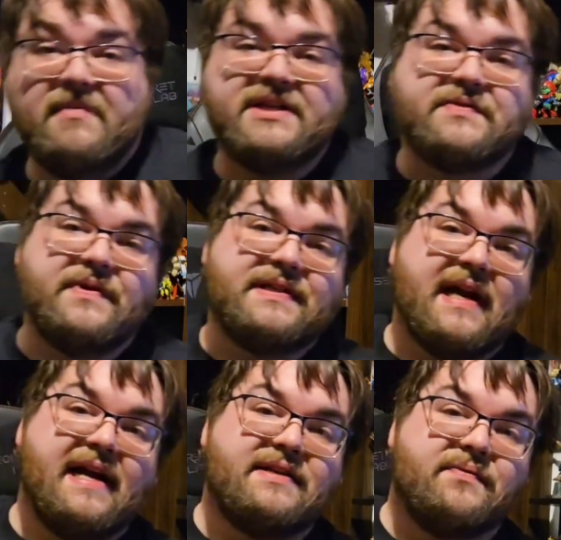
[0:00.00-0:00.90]
Mystery
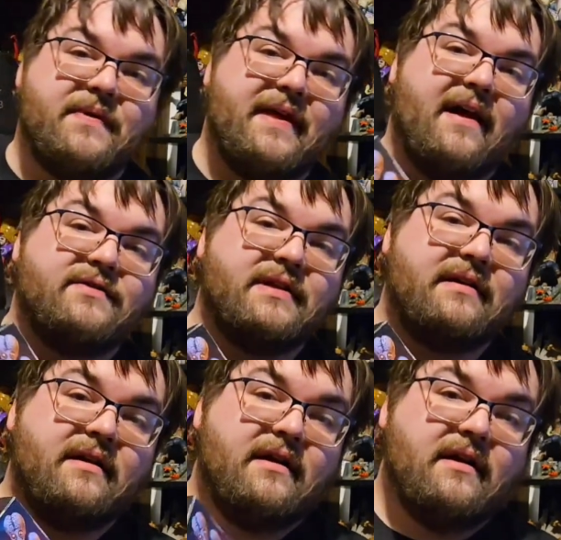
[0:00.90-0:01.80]
Science
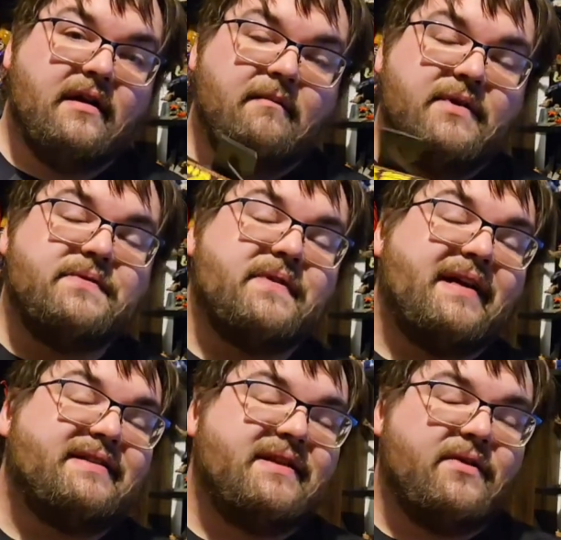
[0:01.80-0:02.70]
3000, Mystery
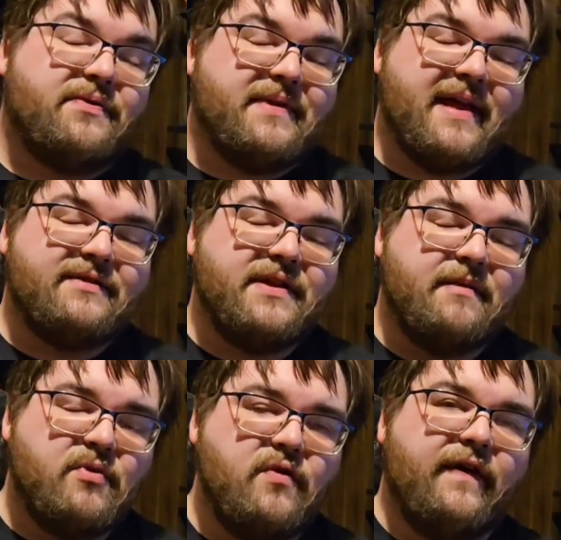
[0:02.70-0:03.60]
Science Theater 3000, the
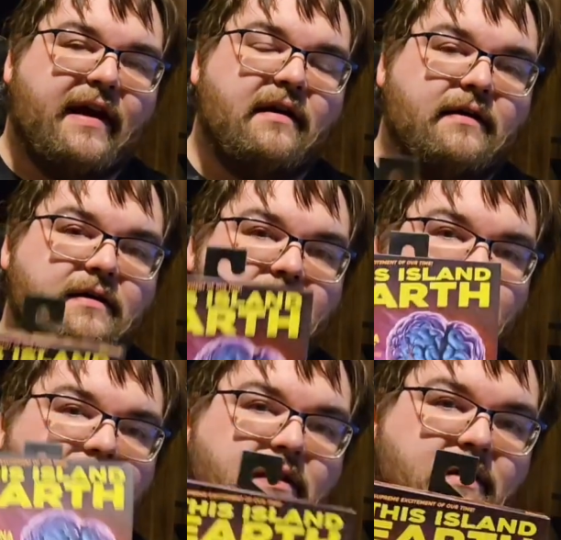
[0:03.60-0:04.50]
movie,
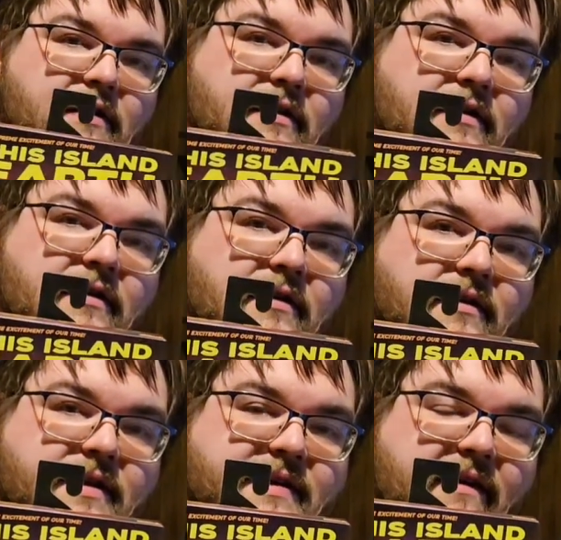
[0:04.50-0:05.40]

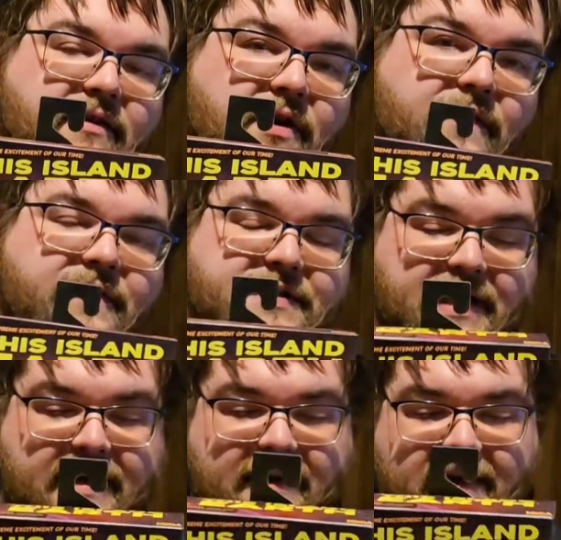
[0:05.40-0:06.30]
This Island Earth, just
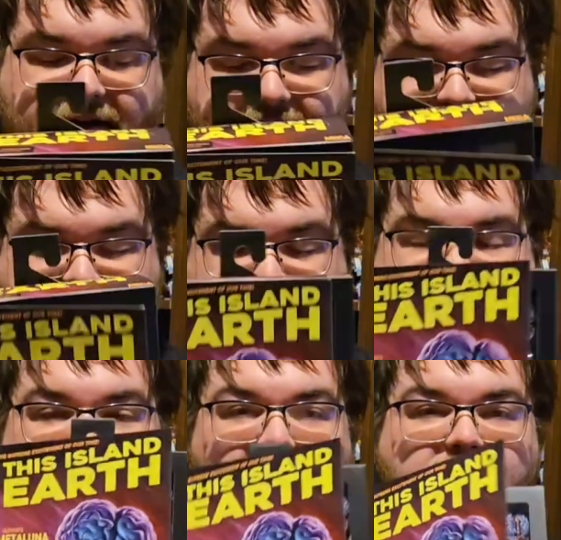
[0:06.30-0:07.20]
kidding, it is the
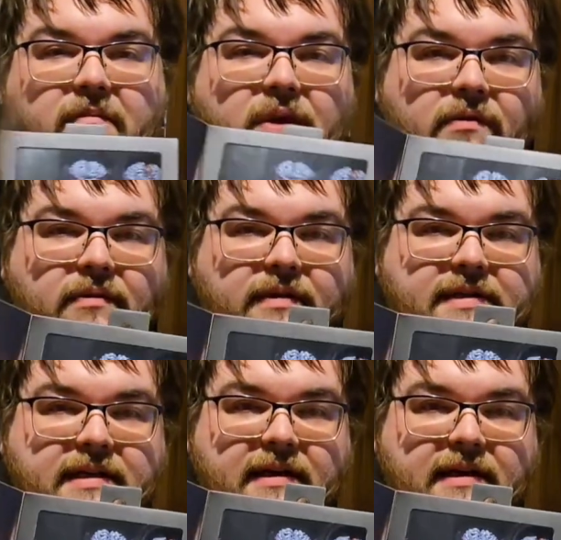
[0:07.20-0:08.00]
Metaluna Mutant.